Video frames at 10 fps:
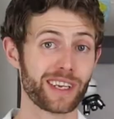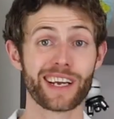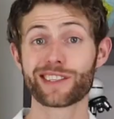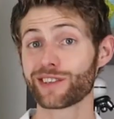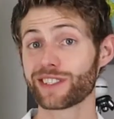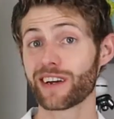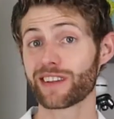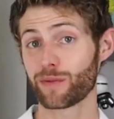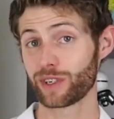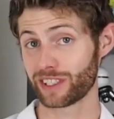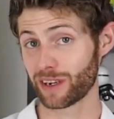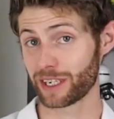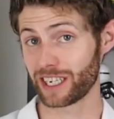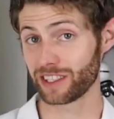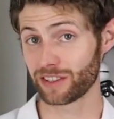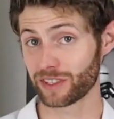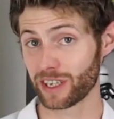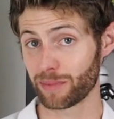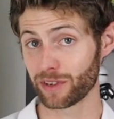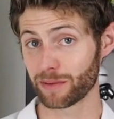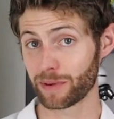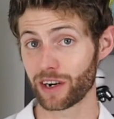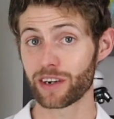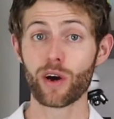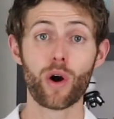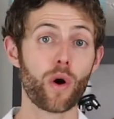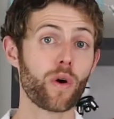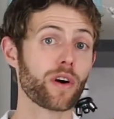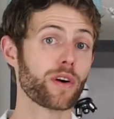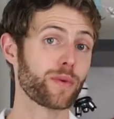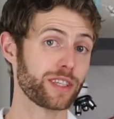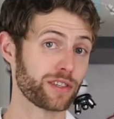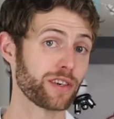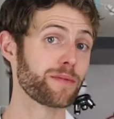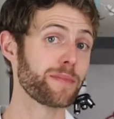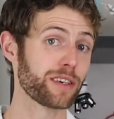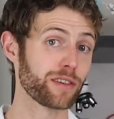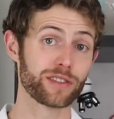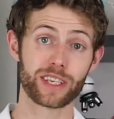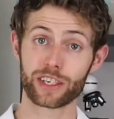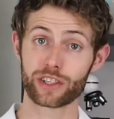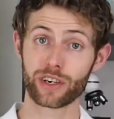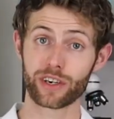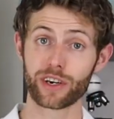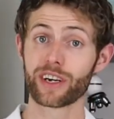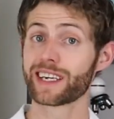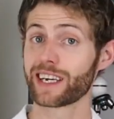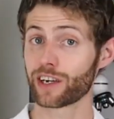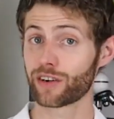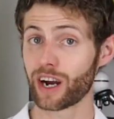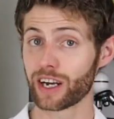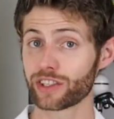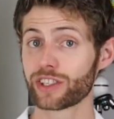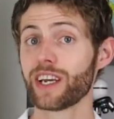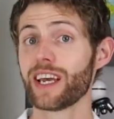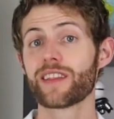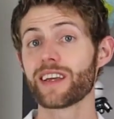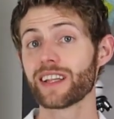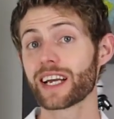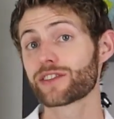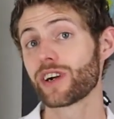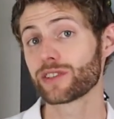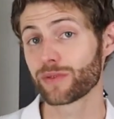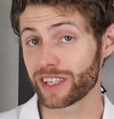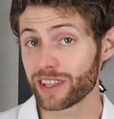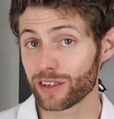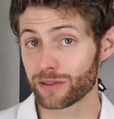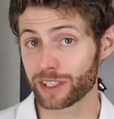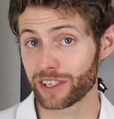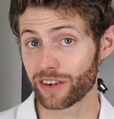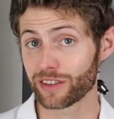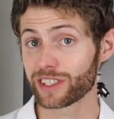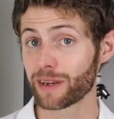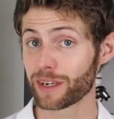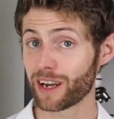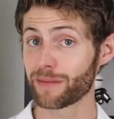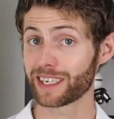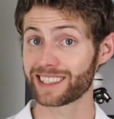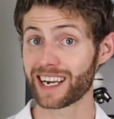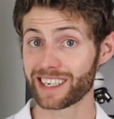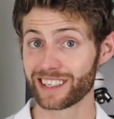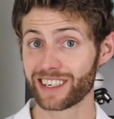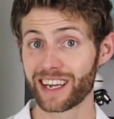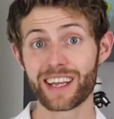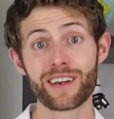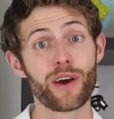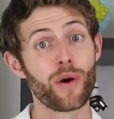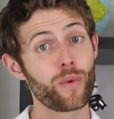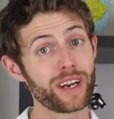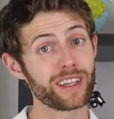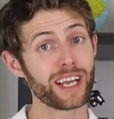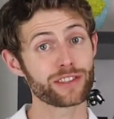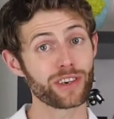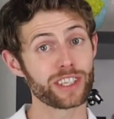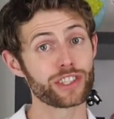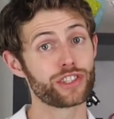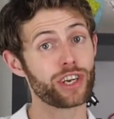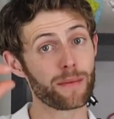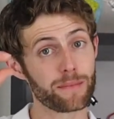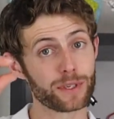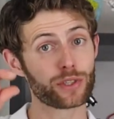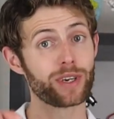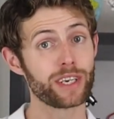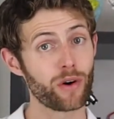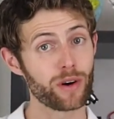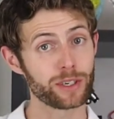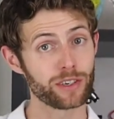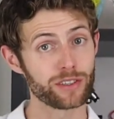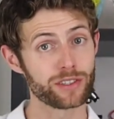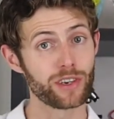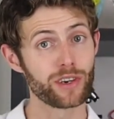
It turns out that when some adhesives get pulled apart, or when certain minerals like sugar get crushed, the electrons within those materials can become excited. And when electrons jump between orbitals,